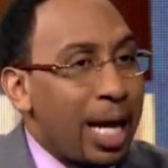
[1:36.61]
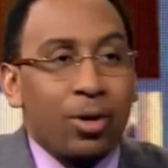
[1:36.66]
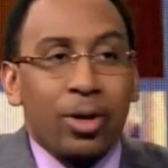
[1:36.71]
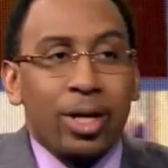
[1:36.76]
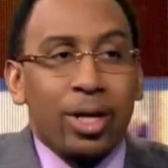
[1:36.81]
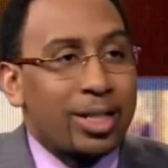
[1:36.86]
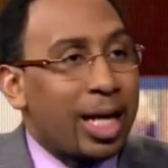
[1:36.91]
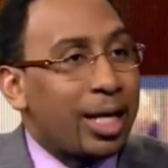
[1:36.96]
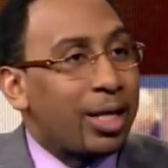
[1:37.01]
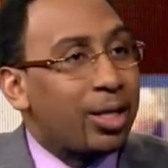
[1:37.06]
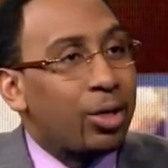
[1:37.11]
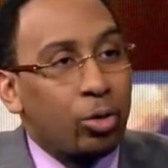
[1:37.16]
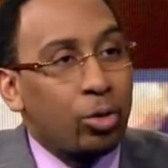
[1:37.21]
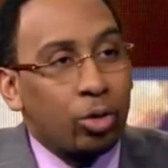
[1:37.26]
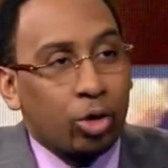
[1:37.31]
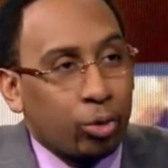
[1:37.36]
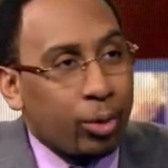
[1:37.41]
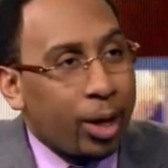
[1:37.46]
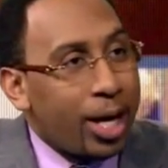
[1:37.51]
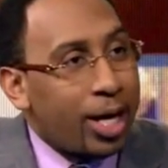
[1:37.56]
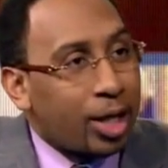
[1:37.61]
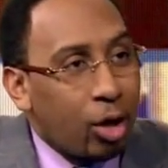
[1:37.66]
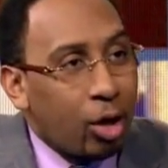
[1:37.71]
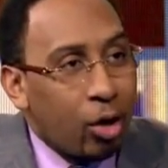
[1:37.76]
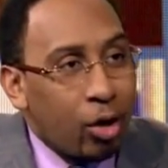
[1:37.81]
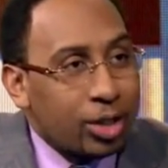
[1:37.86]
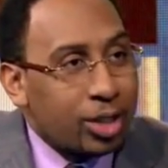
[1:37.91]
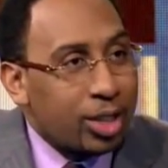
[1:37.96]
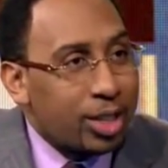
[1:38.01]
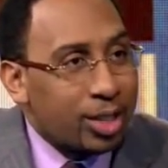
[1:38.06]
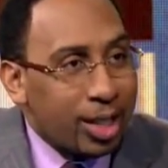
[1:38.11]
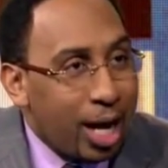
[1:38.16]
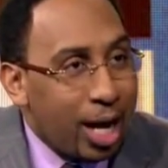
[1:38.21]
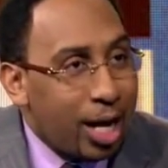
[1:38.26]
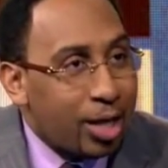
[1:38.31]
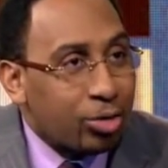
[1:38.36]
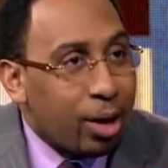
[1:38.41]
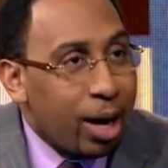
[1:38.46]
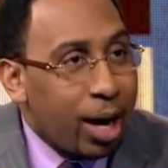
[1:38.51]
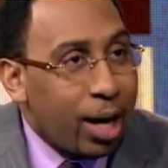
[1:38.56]
I know he's got a no trade clause in his
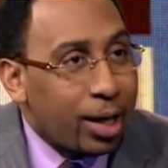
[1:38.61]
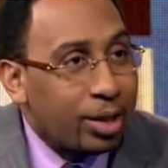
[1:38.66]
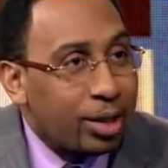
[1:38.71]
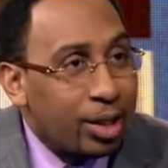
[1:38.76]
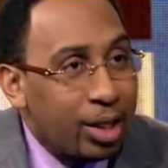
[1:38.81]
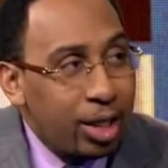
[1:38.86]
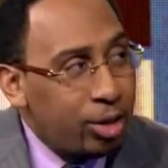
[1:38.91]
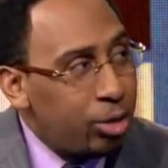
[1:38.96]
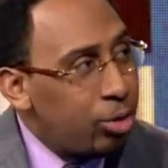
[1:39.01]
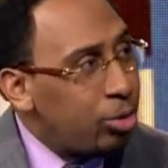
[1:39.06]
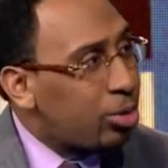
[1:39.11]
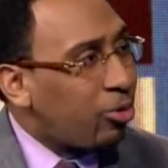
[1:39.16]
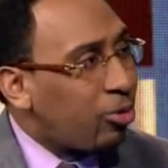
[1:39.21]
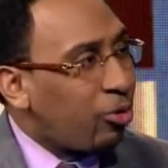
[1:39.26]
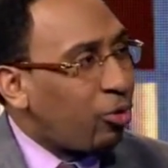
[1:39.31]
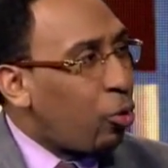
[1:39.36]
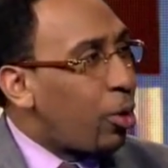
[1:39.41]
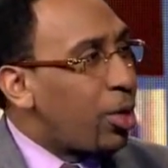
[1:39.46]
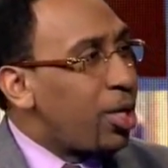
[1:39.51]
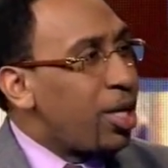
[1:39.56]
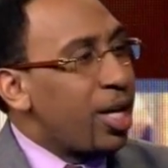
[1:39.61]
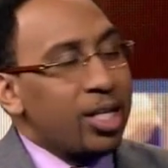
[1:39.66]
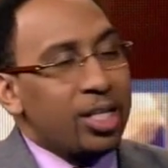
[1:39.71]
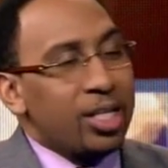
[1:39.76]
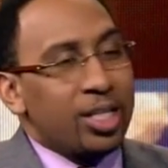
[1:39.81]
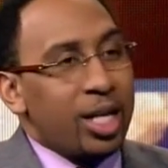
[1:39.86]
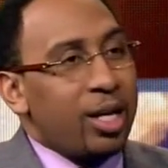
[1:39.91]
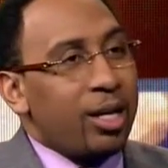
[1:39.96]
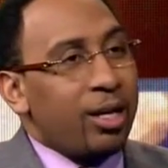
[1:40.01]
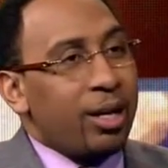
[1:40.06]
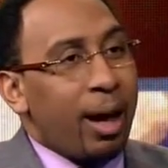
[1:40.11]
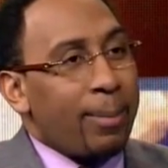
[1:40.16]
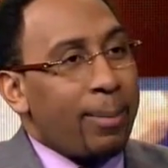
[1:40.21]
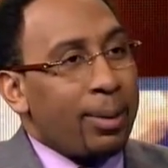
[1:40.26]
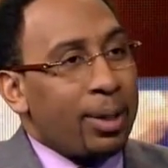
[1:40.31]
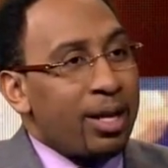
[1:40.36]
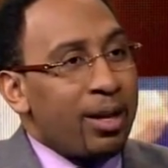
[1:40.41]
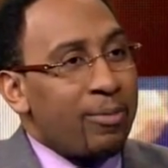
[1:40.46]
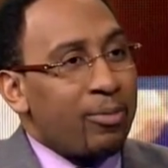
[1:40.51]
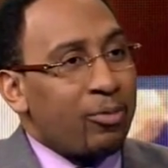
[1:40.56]
contract, new four year deal, I
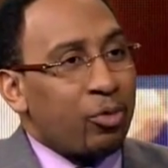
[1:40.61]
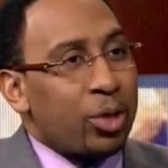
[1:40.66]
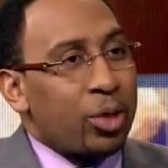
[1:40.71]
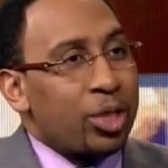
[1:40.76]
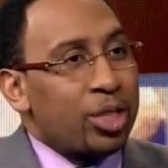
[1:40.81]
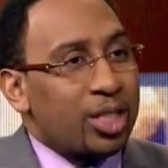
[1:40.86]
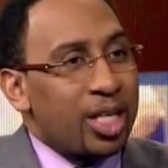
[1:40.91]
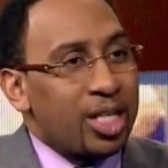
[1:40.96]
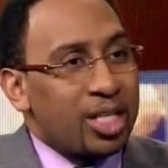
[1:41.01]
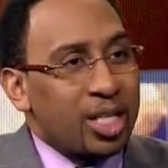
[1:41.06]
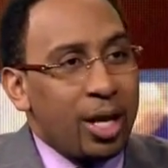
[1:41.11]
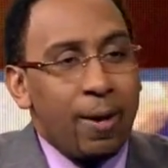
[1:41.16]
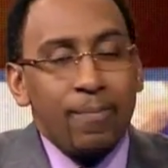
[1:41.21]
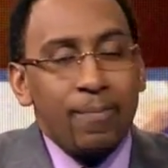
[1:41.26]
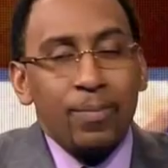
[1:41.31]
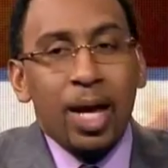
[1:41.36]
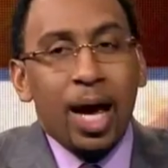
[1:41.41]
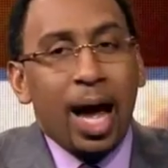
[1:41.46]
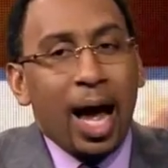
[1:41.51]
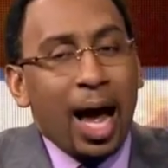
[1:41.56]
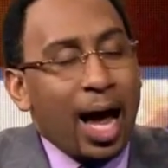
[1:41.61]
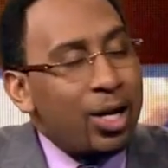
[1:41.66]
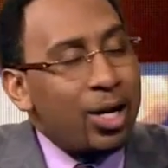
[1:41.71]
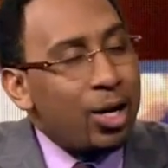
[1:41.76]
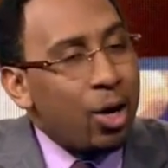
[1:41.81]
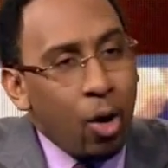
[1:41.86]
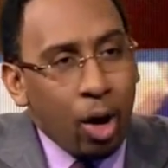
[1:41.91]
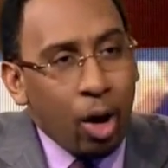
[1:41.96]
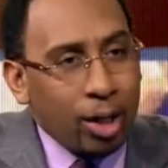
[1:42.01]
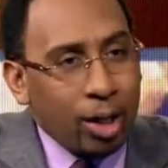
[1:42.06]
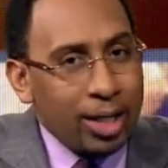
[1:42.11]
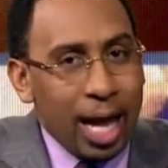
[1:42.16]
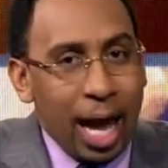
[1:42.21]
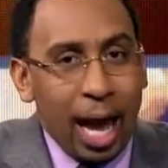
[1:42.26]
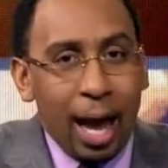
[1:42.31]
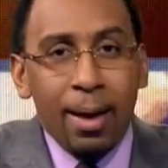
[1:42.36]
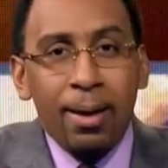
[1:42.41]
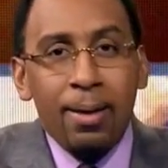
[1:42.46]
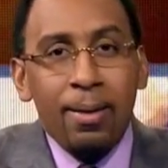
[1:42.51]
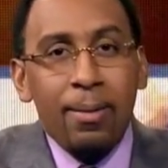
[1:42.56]
believe, mm-hmm. before the season. Yeah. I know all of
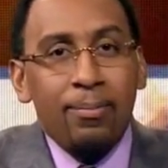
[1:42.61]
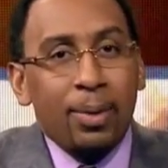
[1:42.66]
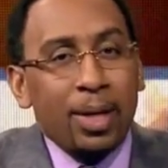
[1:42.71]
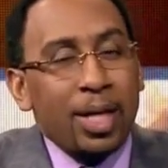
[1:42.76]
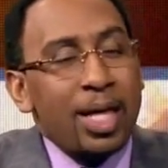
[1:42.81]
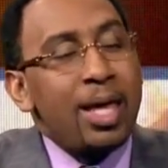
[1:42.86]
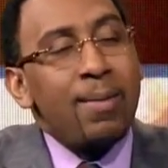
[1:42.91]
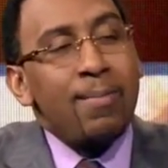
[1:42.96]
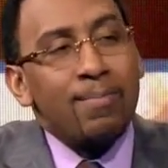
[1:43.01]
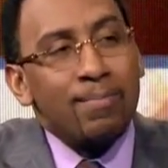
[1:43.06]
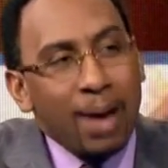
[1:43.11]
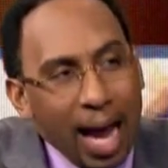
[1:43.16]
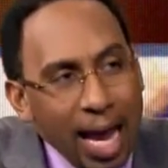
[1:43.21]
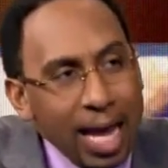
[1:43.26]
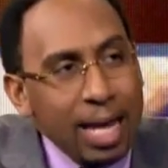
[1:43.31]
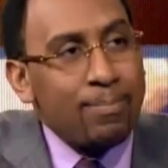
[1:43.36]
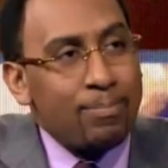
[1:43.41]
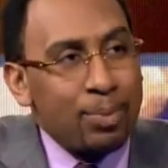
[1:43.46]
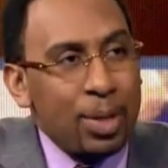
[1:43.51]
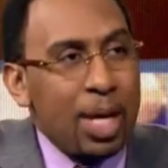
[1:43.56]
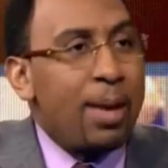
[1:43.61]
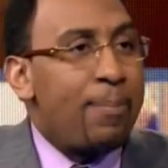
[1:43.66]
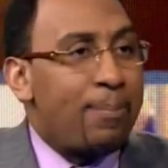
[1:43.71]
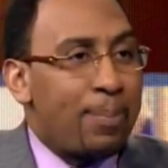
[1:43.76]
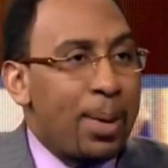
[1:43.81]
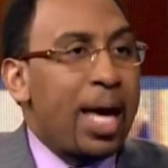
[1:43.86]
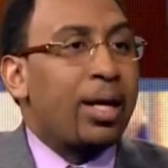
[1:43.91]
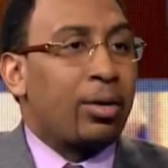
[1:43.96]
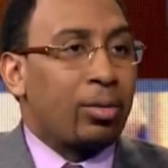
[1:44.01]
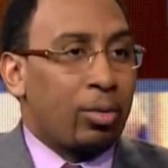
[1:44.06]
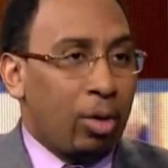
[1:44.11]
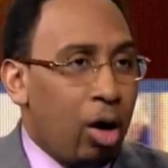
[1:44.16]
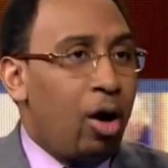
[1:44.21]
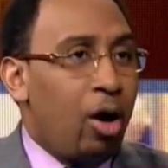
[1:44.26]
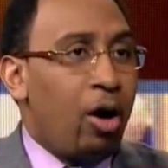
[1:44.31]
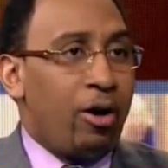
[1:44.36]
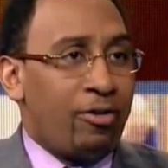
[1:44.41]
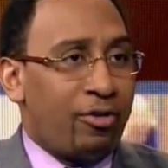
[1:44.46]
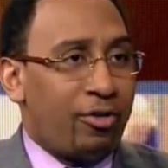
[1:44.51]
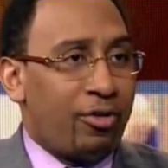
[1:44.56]
that, but he might be better
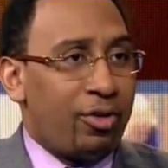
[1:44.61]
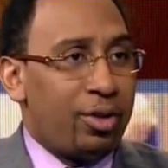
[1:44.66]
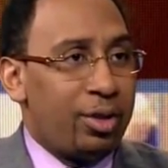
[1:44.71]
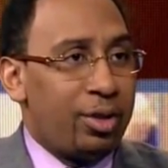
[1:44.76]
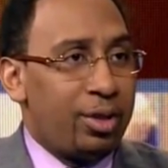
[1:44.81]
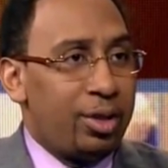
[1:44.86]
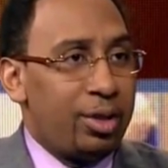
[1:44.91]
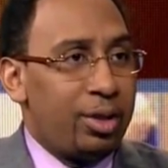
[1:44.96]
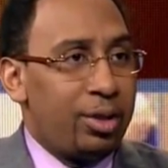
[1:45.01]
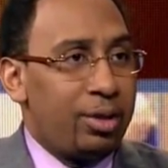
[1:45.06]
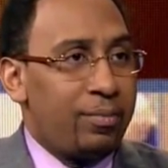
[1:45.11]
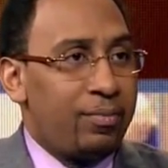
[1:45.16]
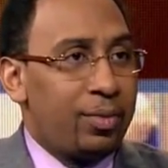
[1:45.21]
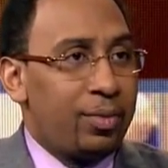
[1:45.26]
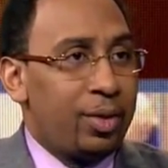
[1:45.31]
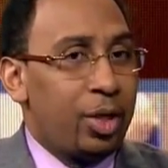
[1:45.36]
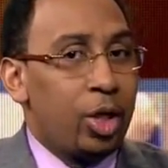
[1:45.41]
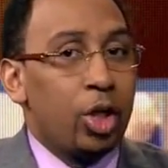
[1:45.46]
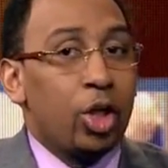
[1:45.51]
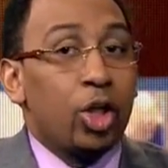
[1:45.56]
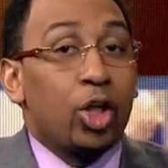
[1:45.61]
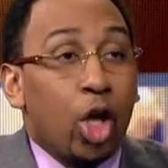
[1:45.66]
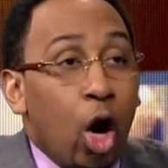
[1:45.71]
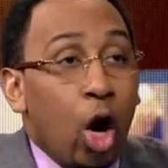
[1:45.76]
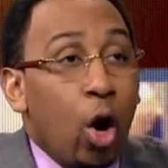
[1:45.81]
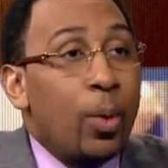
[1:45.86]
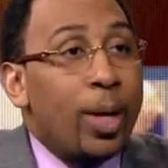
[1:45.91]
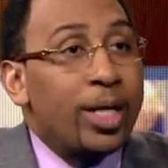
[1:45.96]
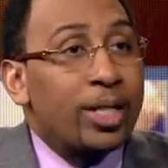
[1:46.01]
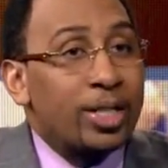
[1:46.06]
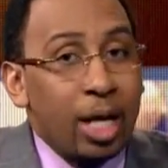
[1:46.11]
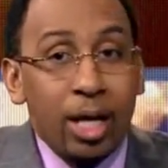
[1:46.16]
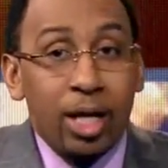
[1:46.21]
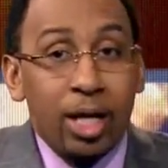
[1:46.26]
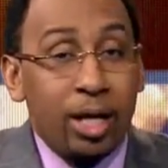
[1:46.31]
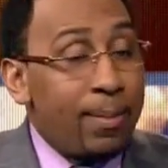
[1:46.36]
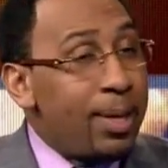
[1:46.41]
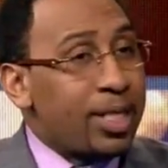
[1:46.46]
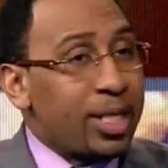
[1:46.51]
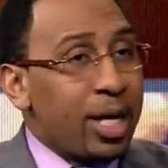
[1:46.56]
off going to.
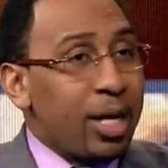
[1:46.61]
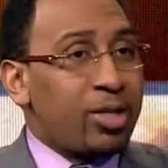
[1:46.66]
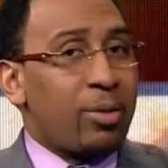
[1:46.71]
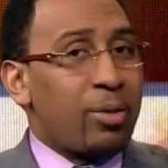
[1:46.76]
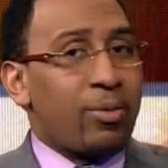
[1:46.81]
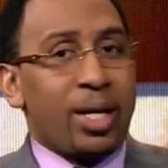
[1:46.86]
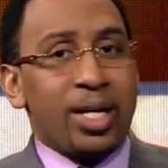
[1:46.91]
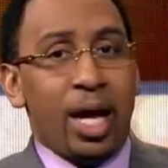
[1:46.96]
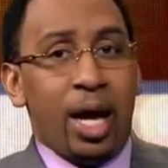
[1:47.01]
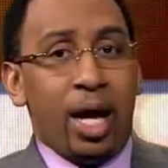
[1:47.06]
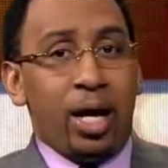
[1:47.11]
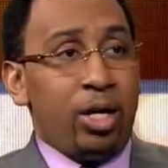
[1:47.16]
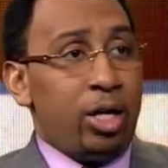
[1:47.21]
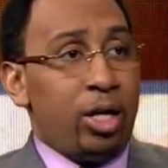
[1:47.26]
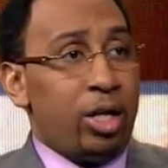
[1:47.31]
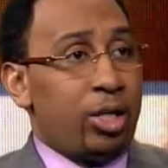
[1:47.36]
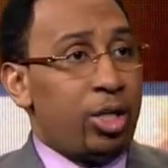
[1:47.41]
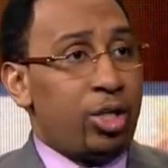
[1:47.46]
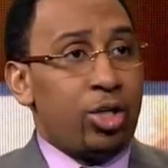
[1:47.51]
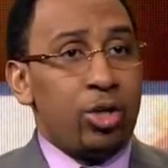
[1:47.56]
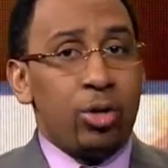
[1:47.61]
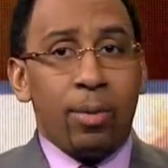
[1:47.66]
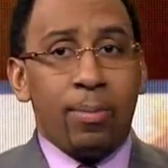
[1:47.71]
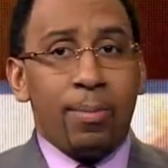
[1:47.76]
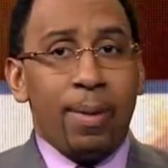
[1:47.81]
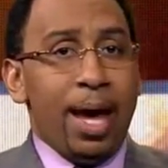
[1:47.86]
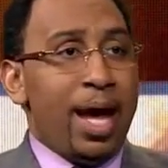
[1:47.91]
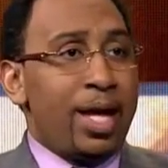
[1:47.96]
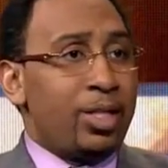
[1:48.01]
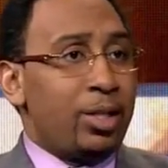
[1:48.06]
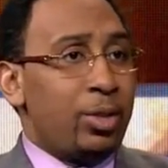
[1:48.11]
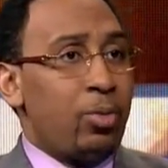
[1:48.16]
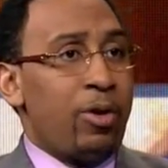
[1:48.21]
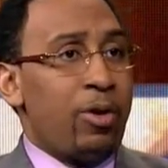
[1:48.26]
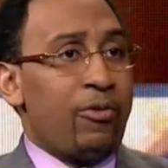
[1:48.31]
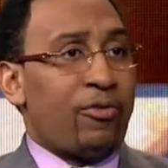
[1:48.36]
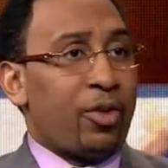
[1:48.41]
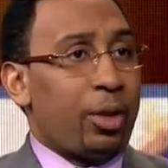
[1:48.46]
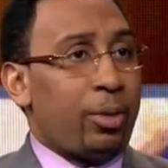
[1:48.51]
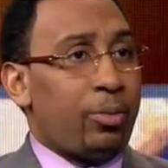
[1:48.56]
Let me tell you something right now. Could you imagine
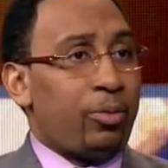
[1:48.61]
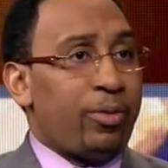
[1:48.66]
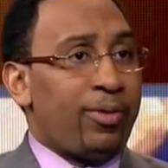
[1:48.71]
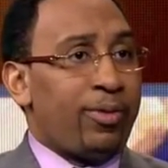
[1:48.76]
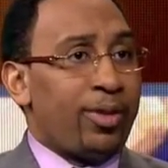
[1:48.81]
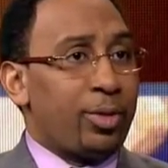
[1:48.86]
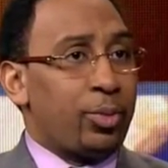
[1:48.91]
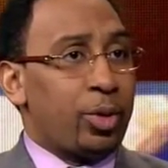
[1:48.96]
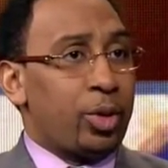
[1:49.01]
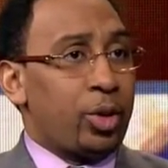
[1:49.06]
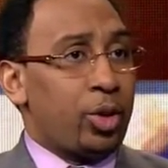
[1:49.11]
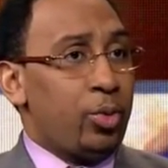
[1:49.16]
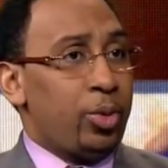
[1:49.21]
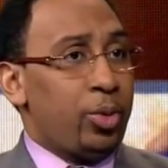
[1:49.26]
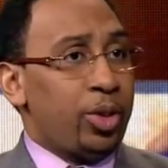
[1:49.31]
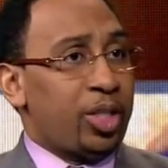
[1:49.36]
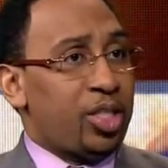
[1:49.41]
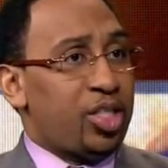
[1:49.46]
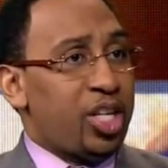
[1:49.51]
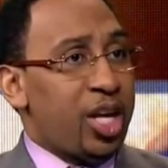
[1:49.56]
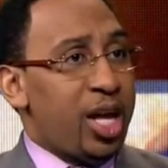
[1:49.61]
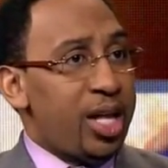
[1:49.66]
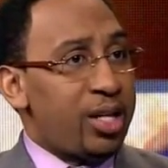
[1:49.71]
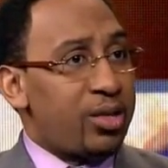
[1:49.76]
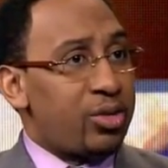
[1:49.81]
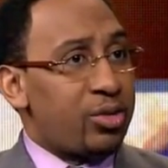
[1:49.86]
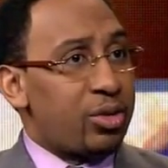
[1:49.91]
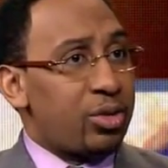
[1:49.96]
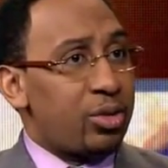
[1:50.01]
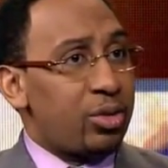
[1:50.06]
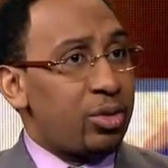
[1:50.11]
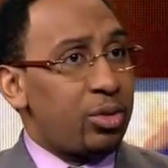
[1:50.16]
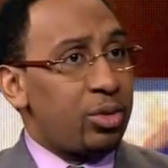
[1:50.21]
what Philip Rivers would do with the Jets?